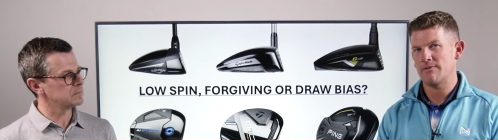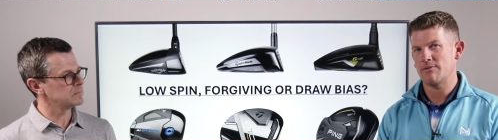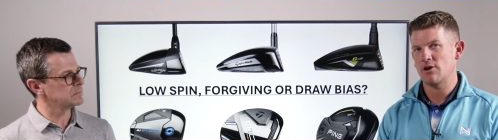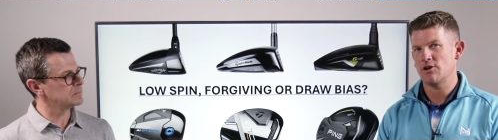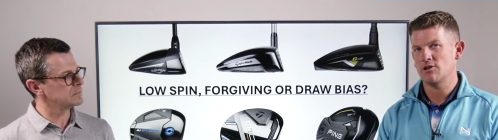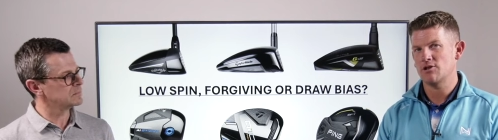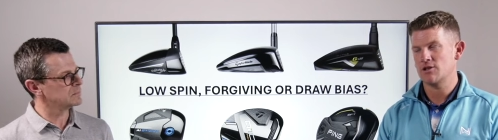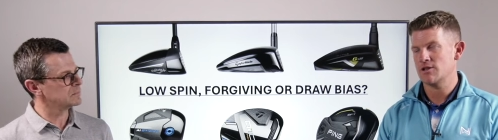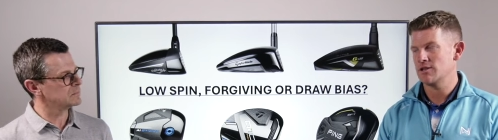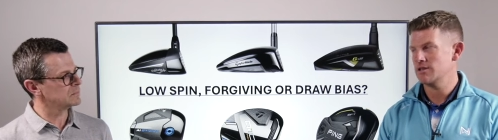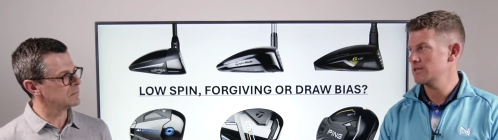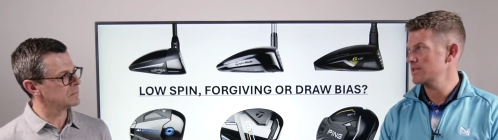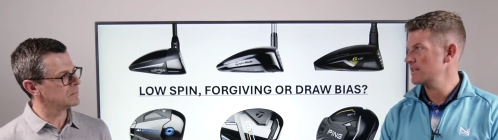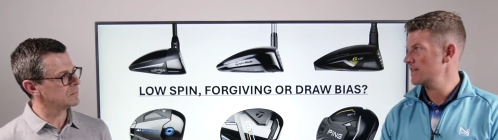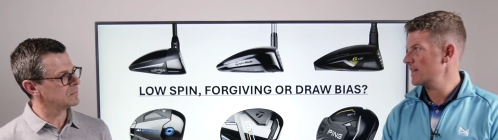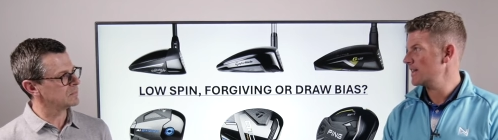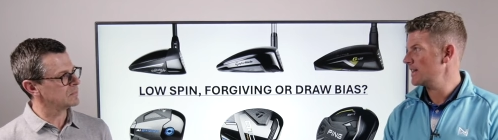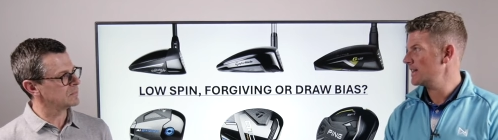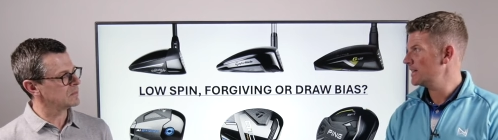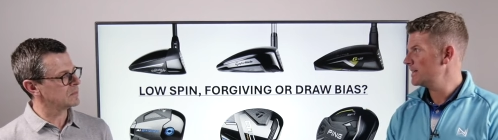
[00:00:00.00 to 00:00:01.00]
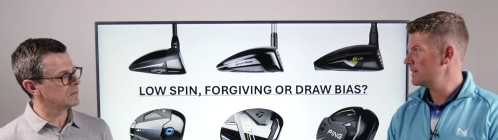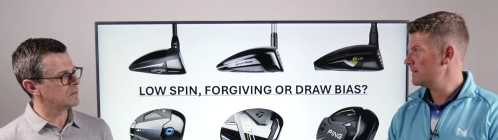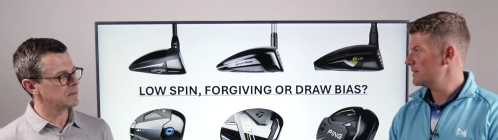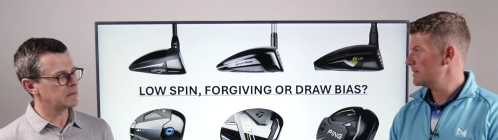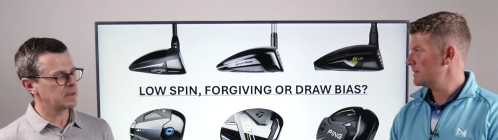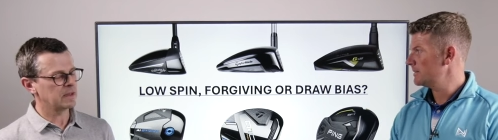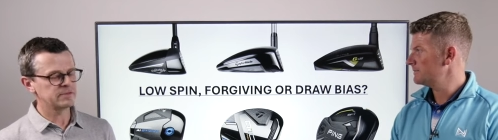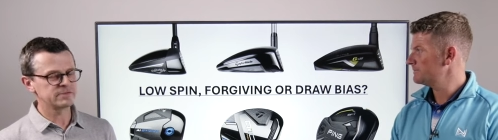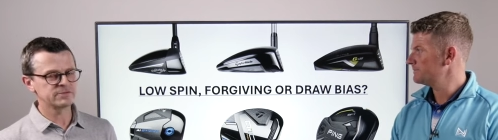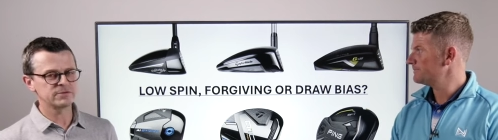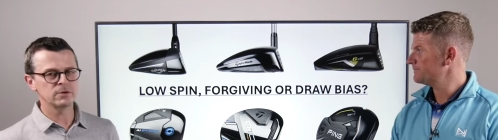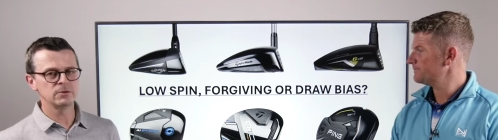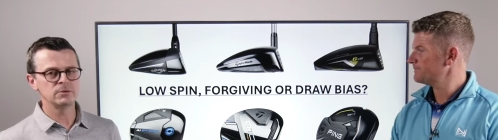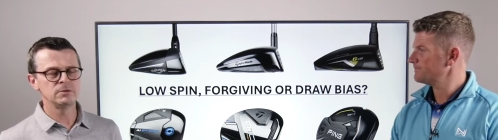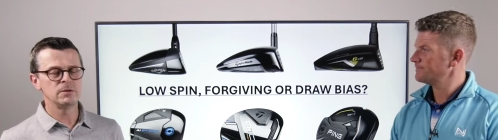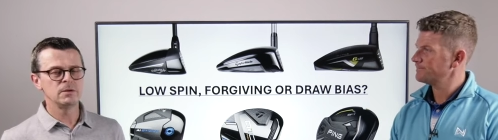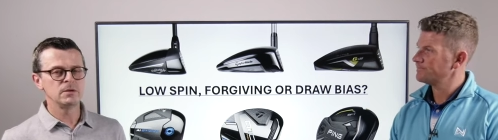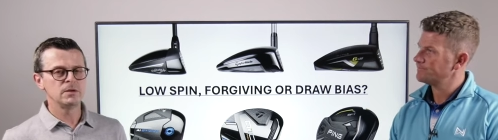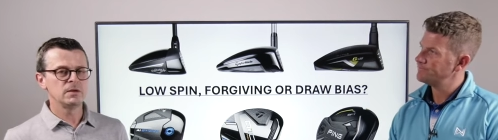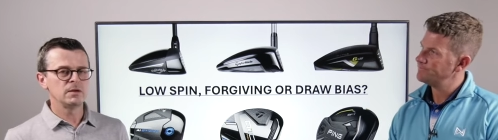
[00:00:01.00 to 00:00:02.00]
Speaker 1: have got to consider.
Speaker 2: Okay, so
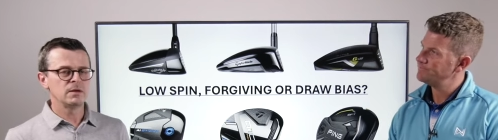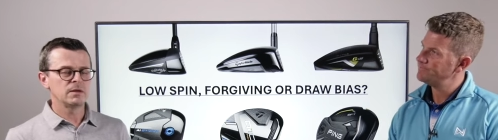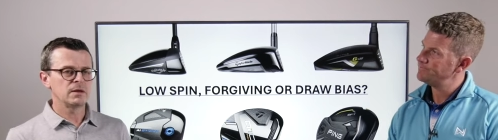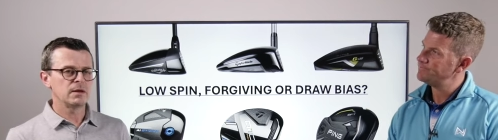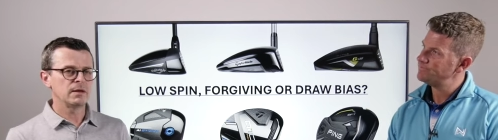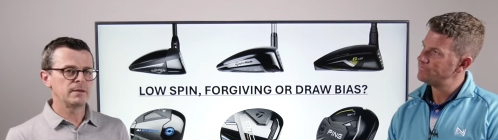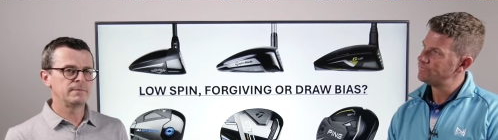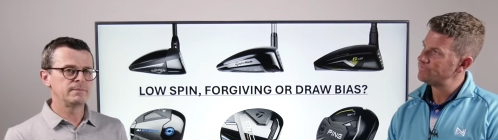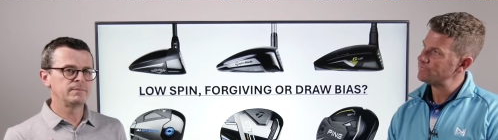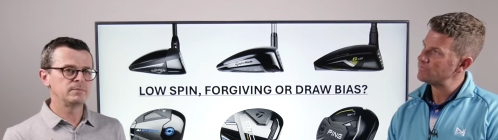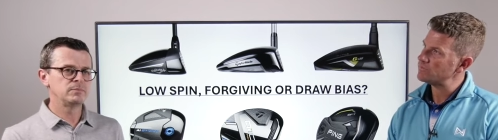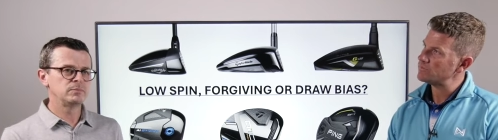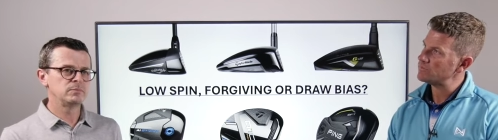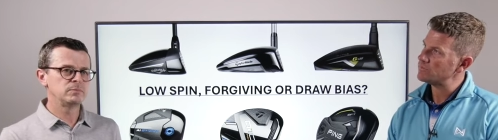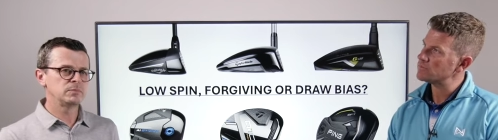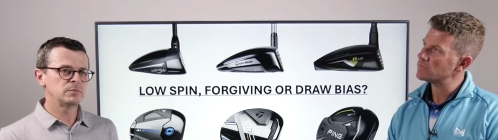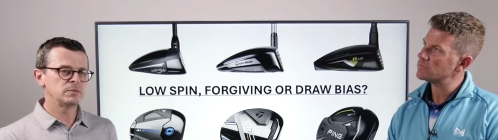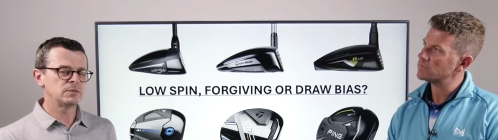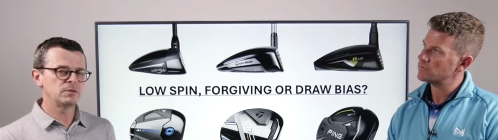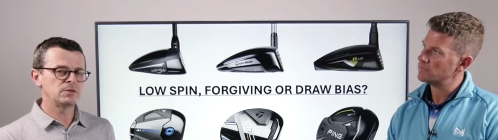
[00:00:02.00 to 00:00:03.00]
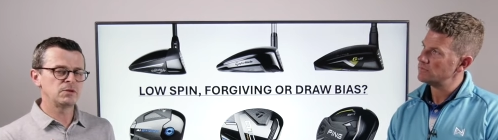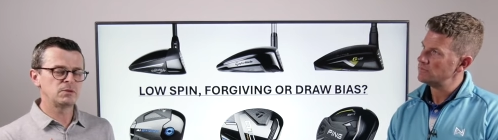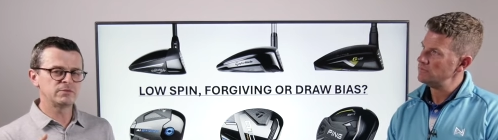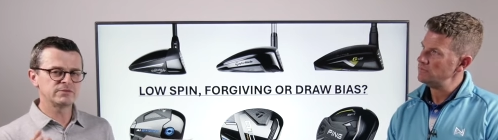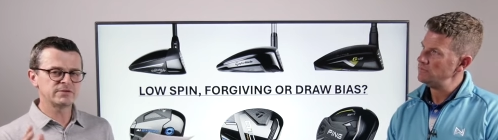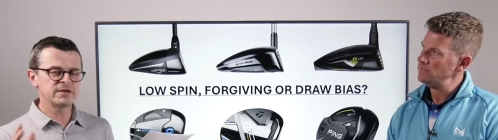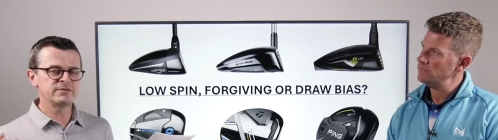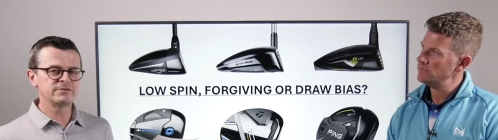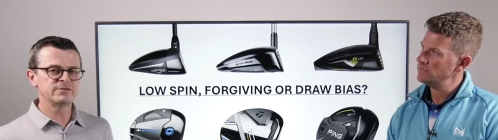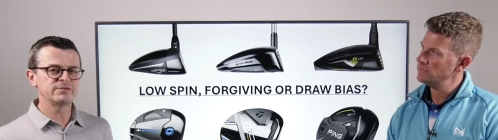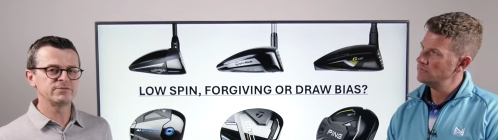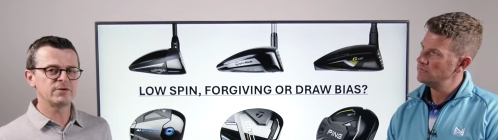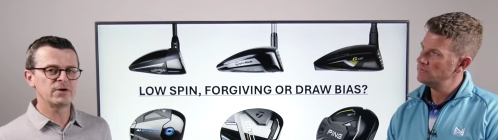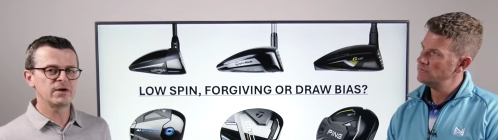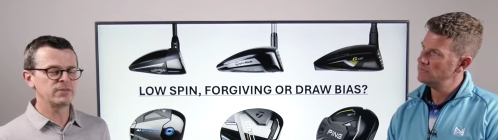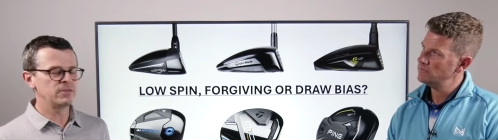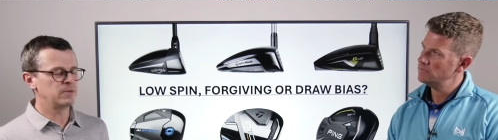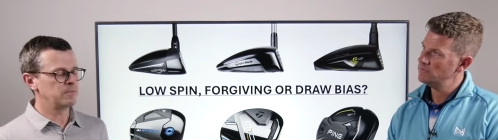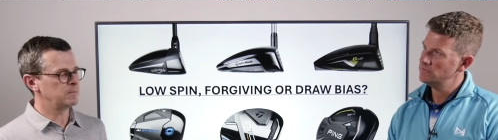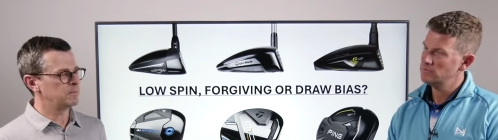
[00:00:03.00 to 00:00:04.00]
um, you would tend to
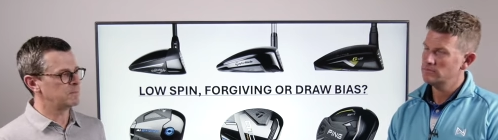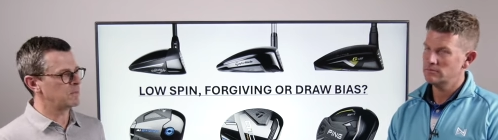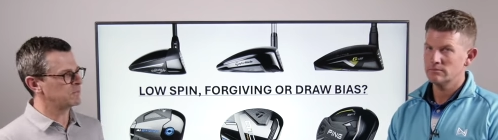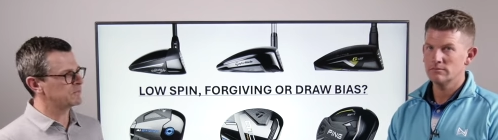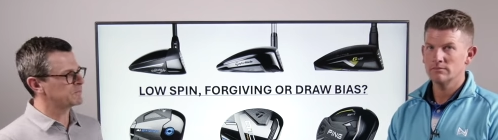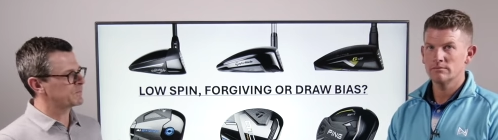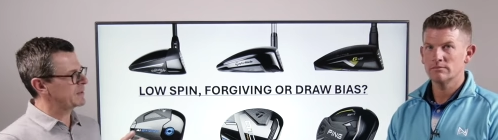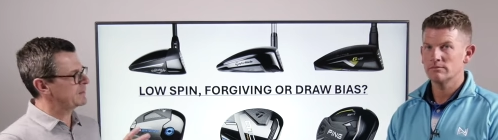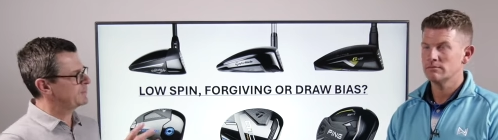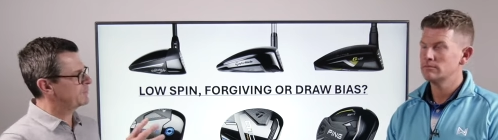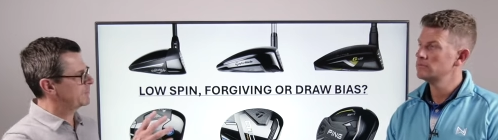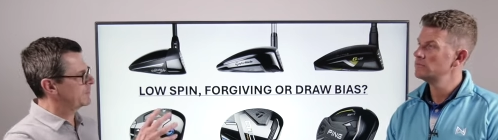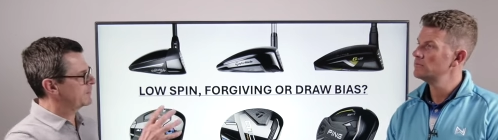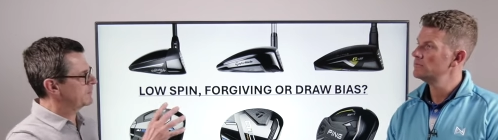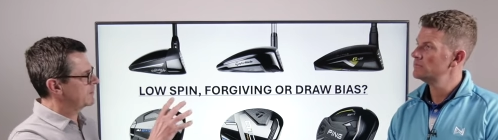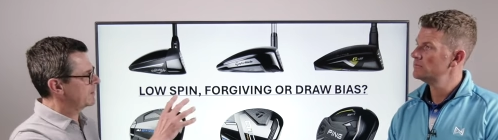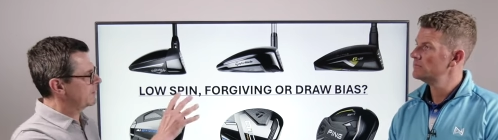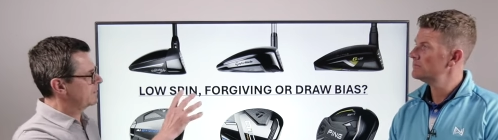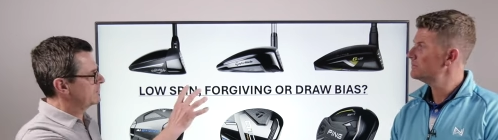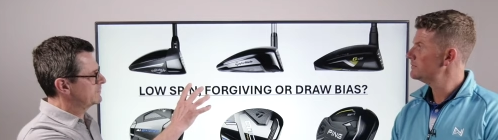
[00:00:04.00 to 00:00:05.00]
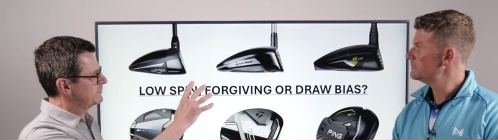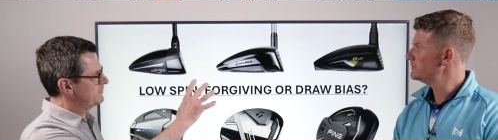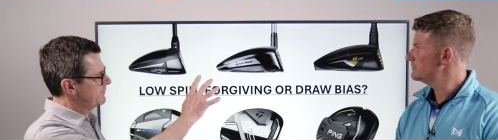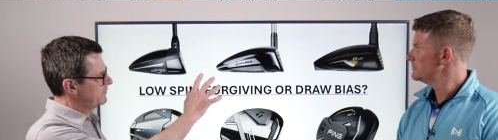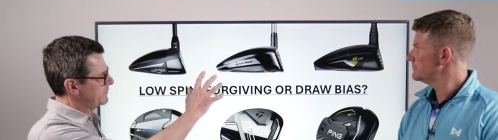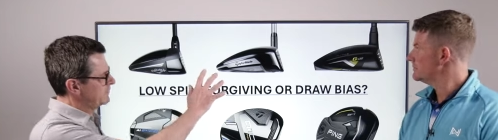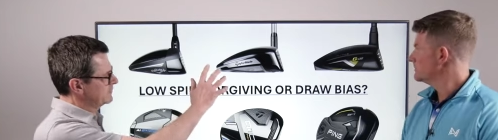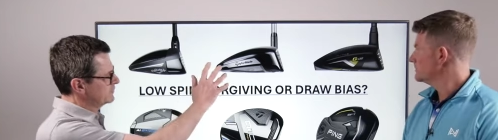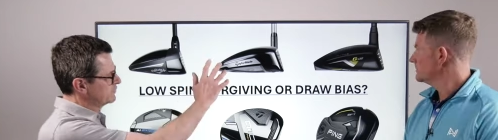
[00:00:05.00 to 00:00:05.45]
find that most people that go for the